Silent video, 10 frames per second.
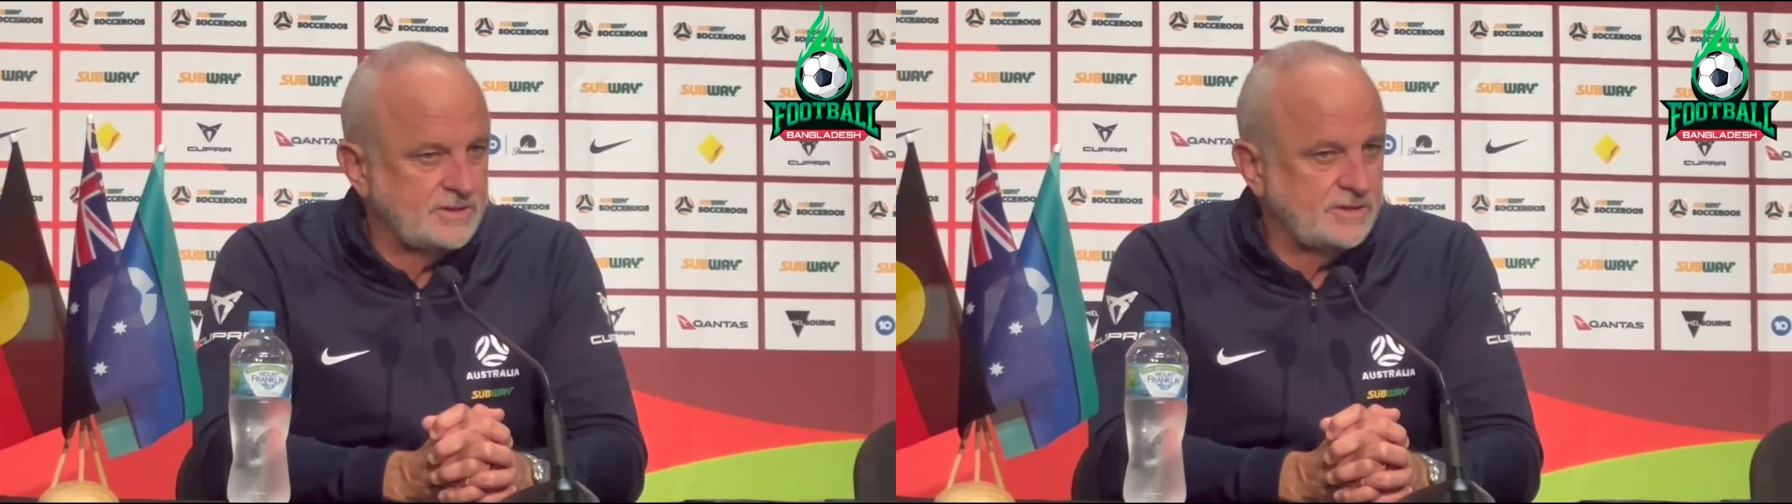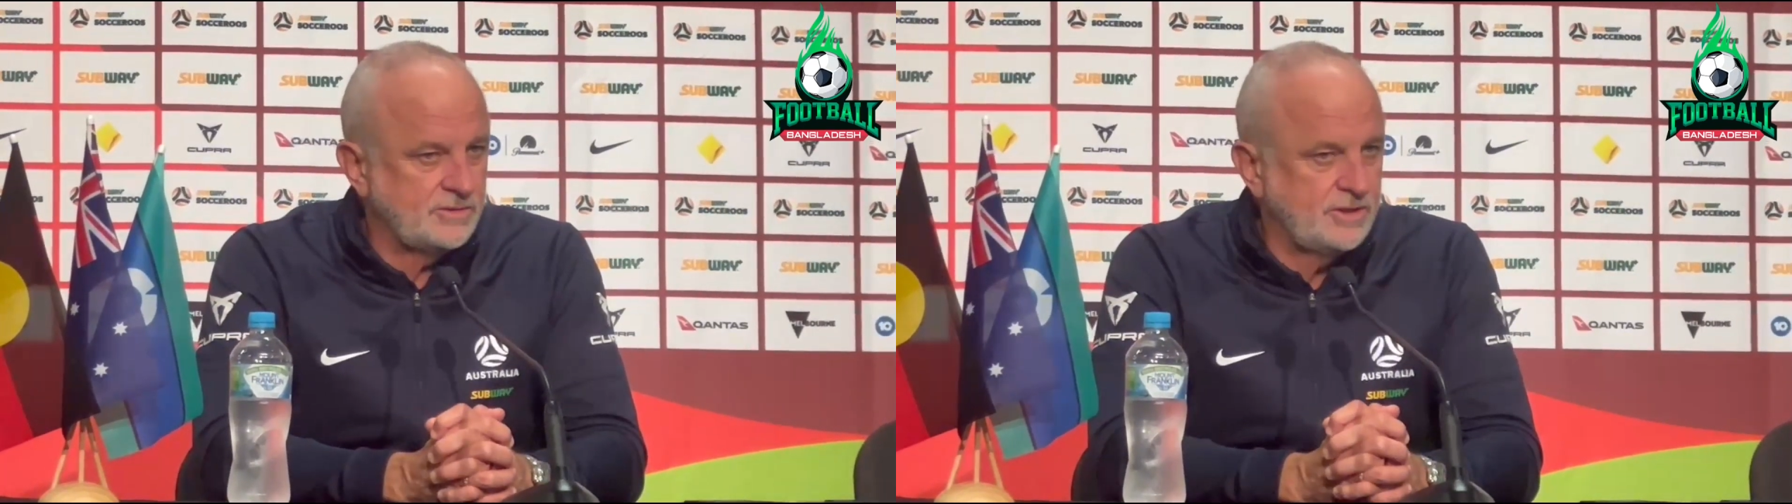
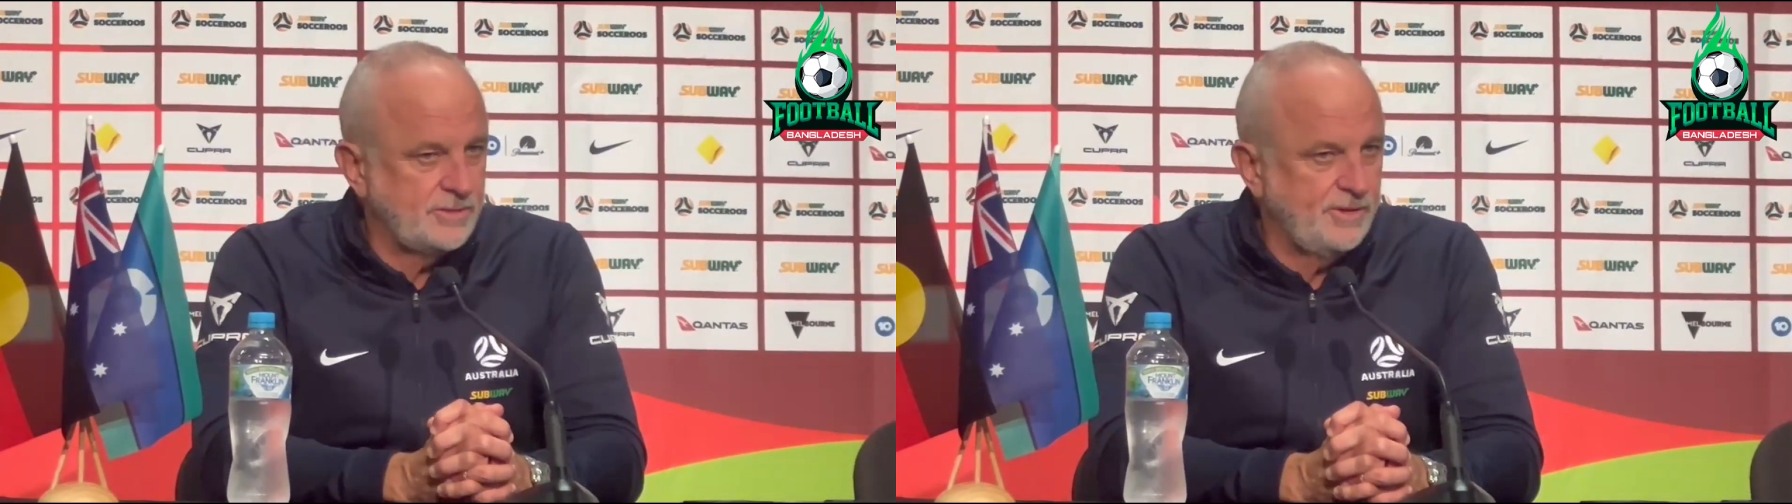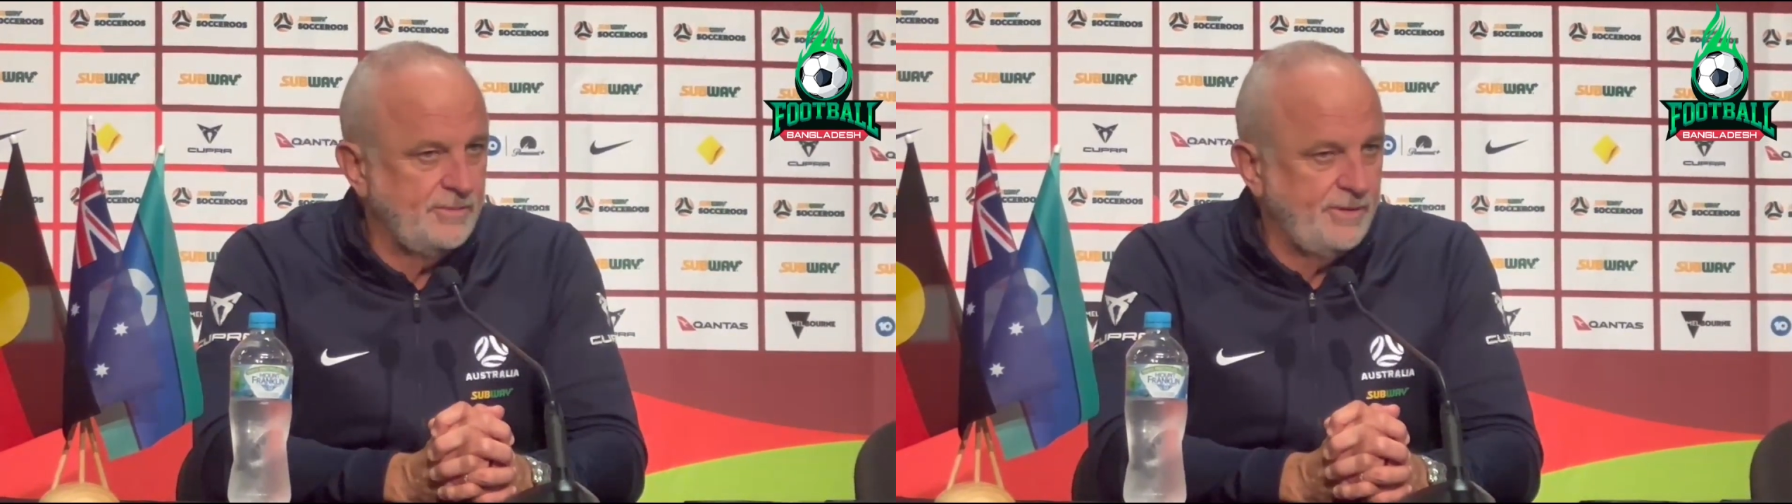still need
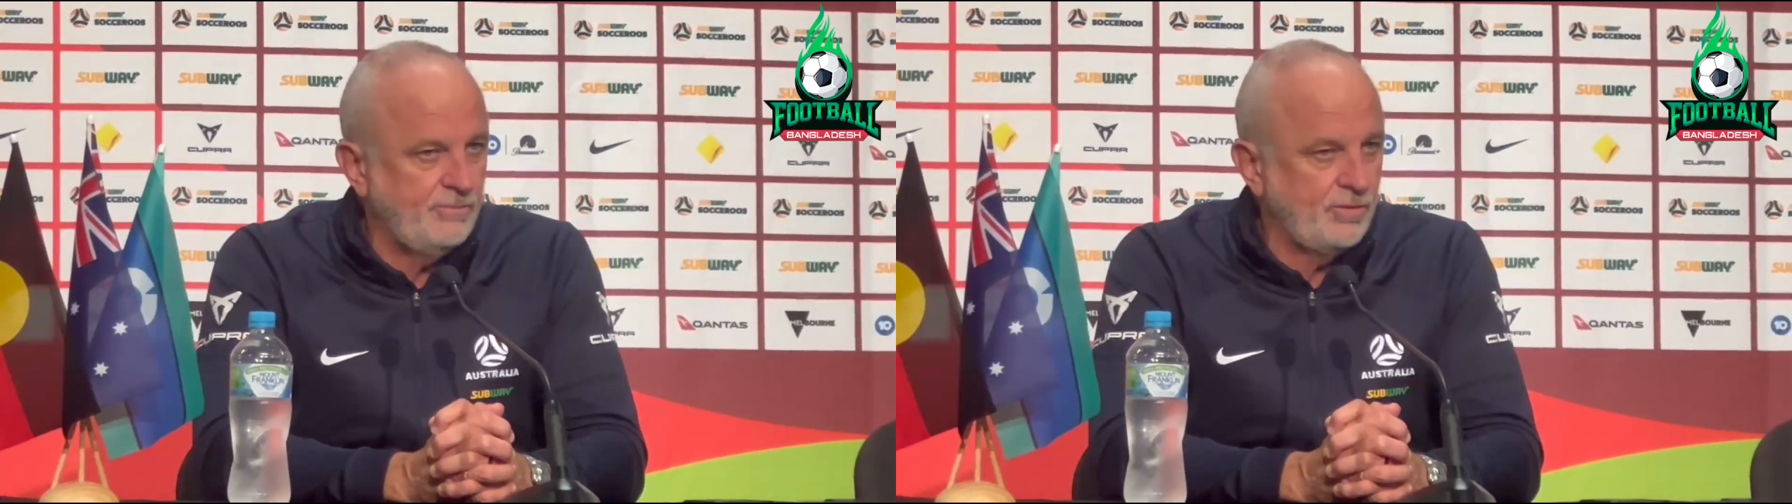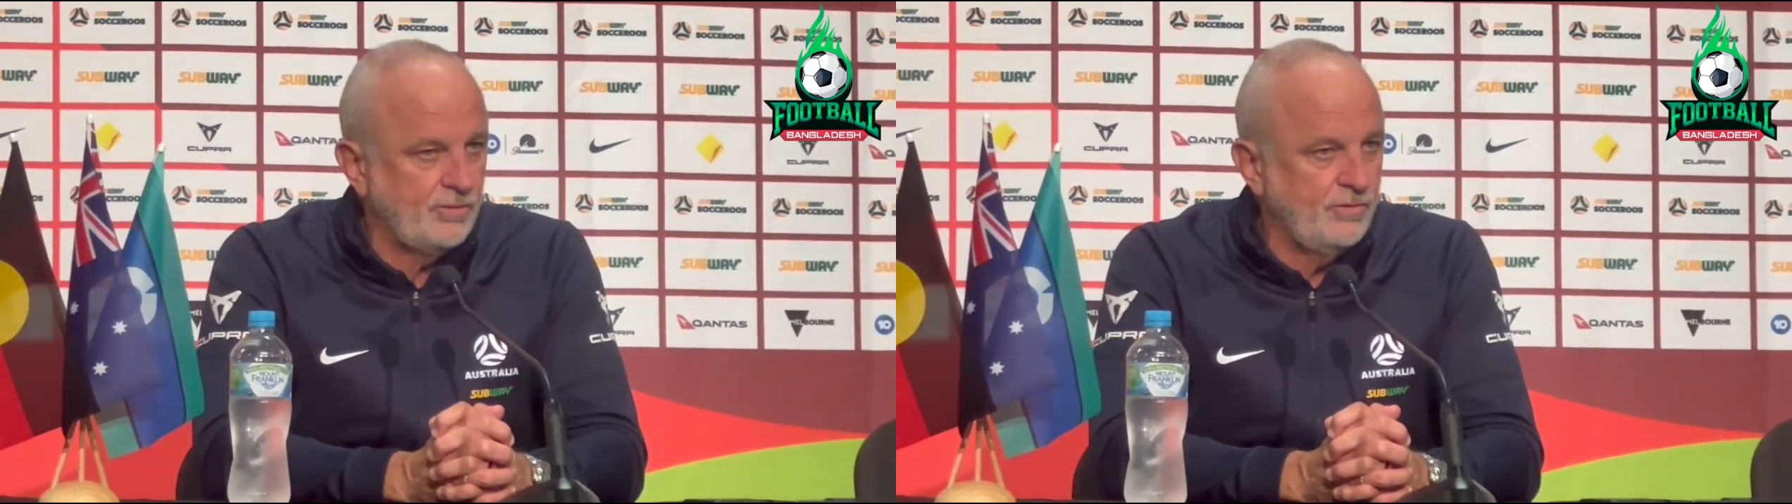to be a bit
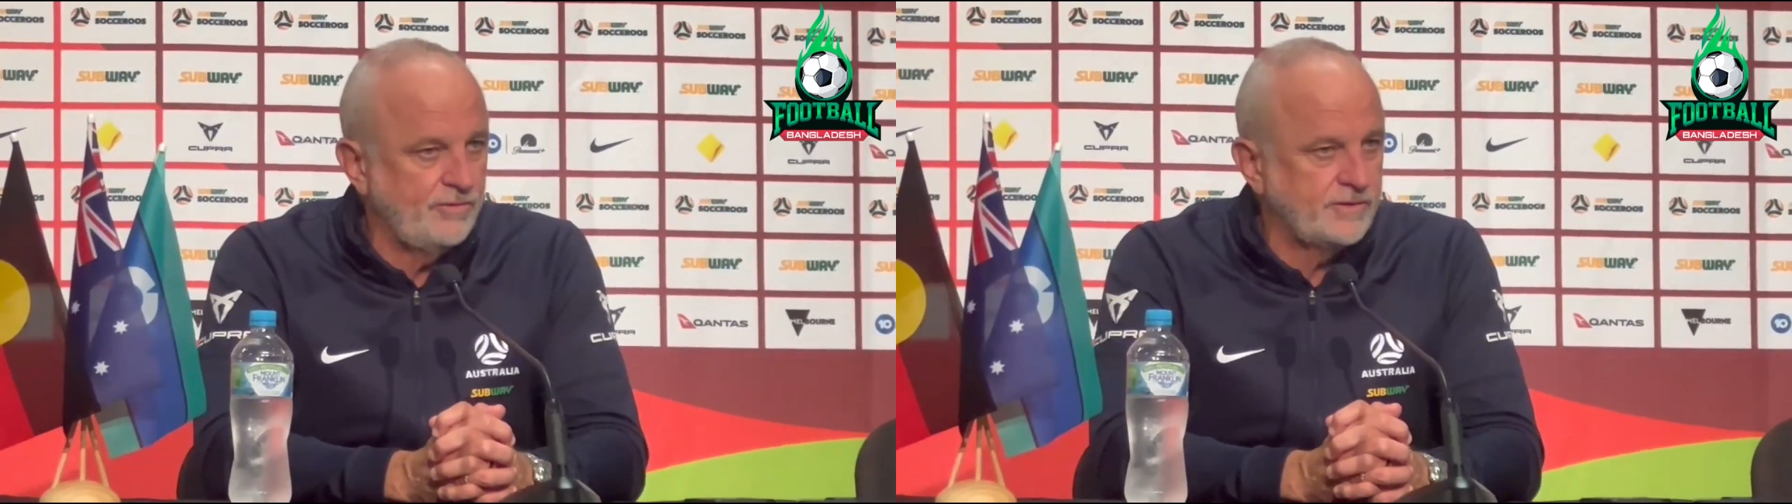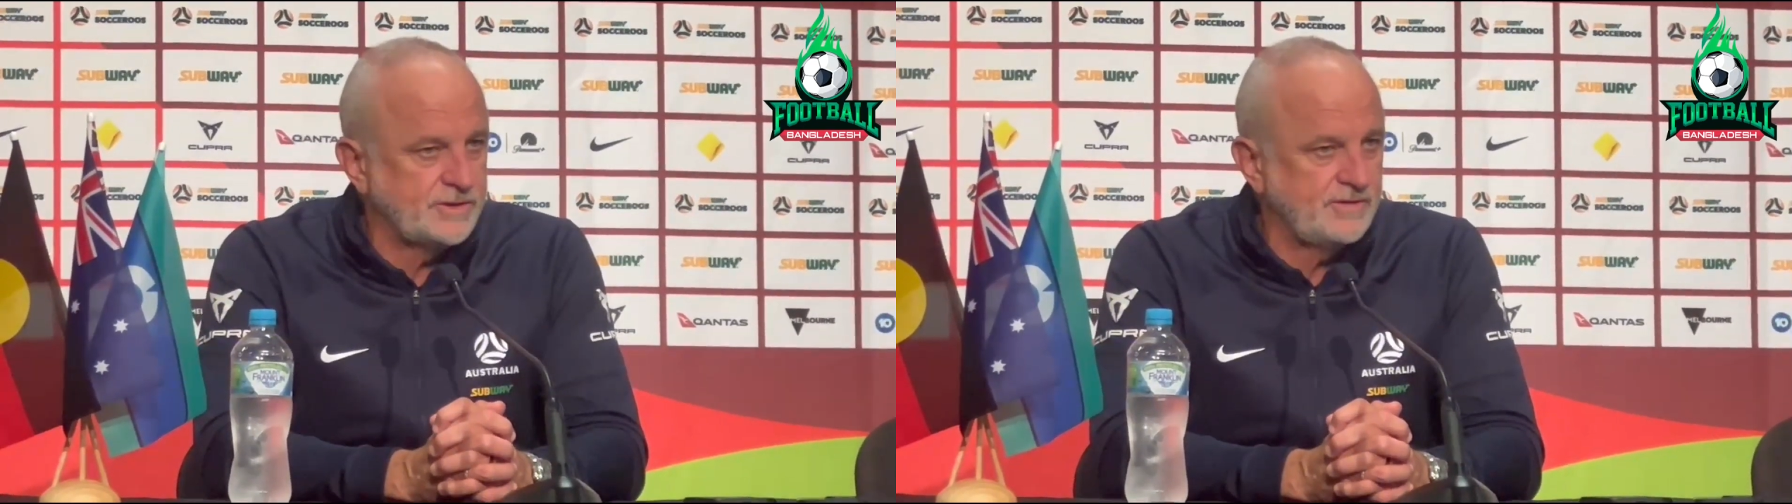more
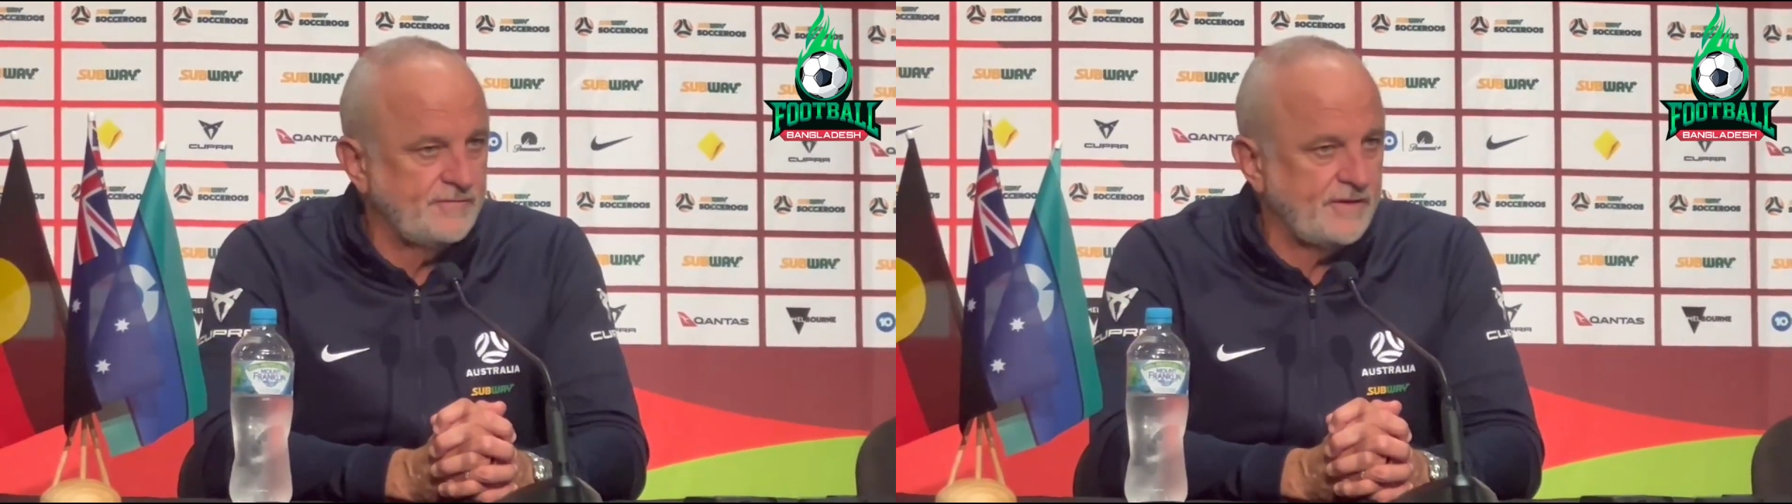ruthless in